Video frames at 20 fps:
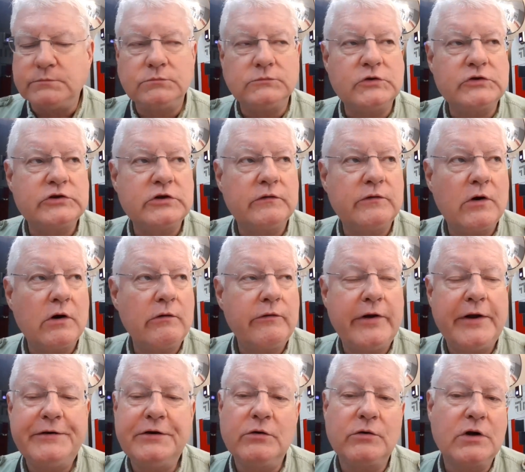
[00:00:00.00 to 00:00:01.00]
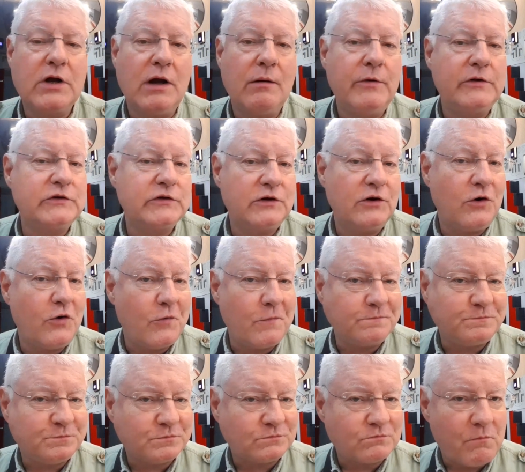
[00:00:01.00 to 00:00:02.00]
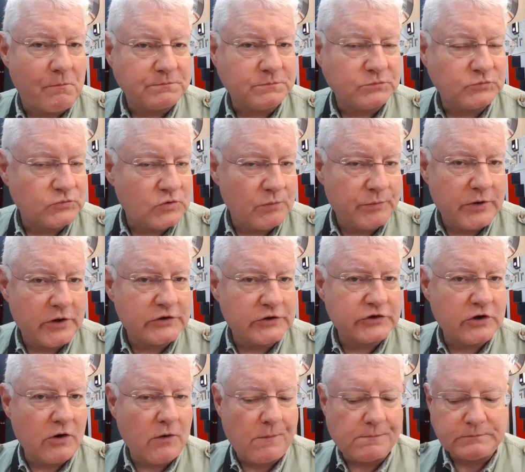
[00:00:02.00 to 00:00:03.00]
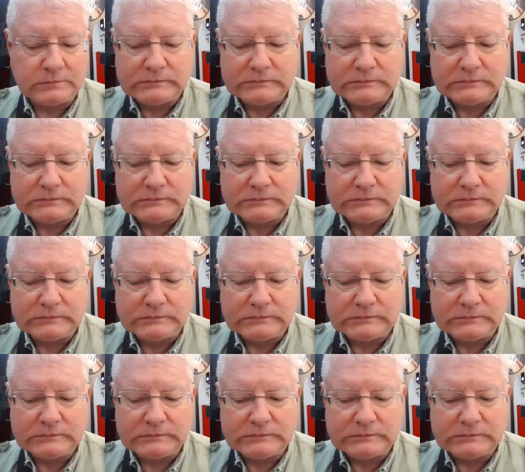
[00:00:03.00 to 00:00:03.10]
So far, we've had no comments at all on Periscope.